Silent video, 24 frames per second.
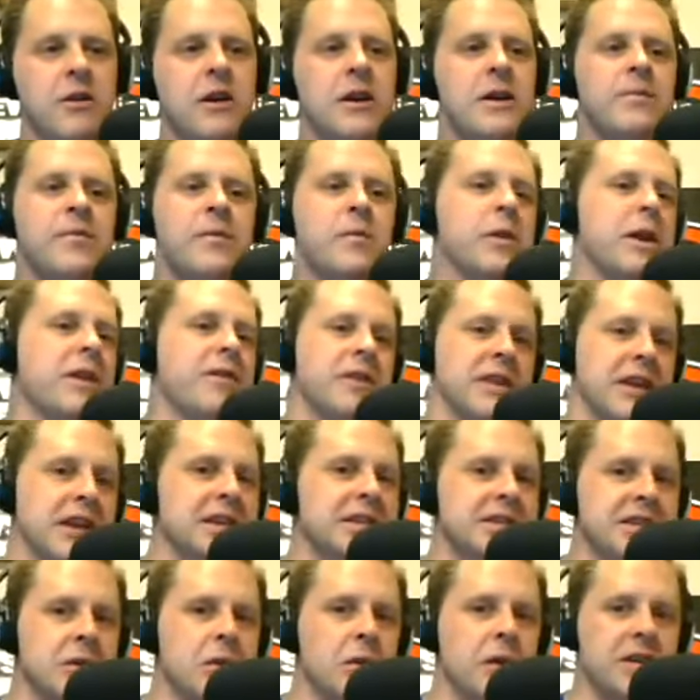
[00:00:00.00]
Then we have the
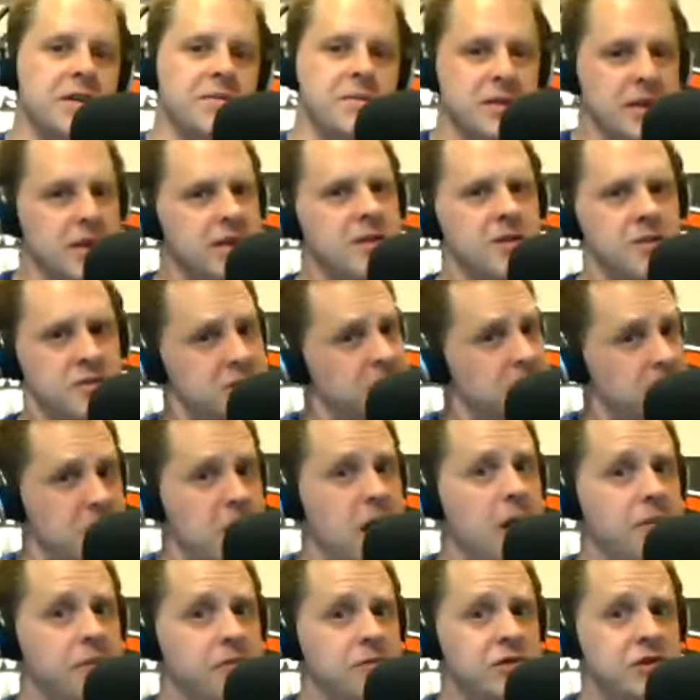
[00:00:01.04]
easy ones, but then there's the
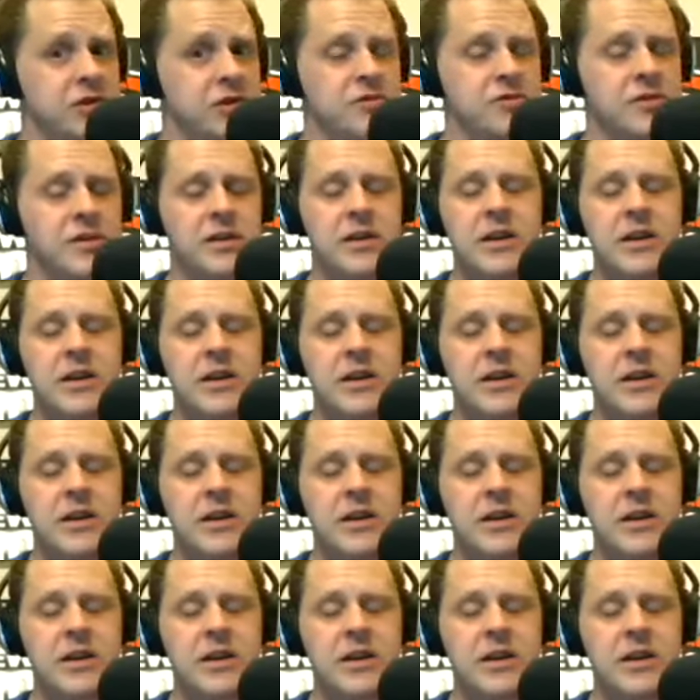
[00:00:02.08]
problem children.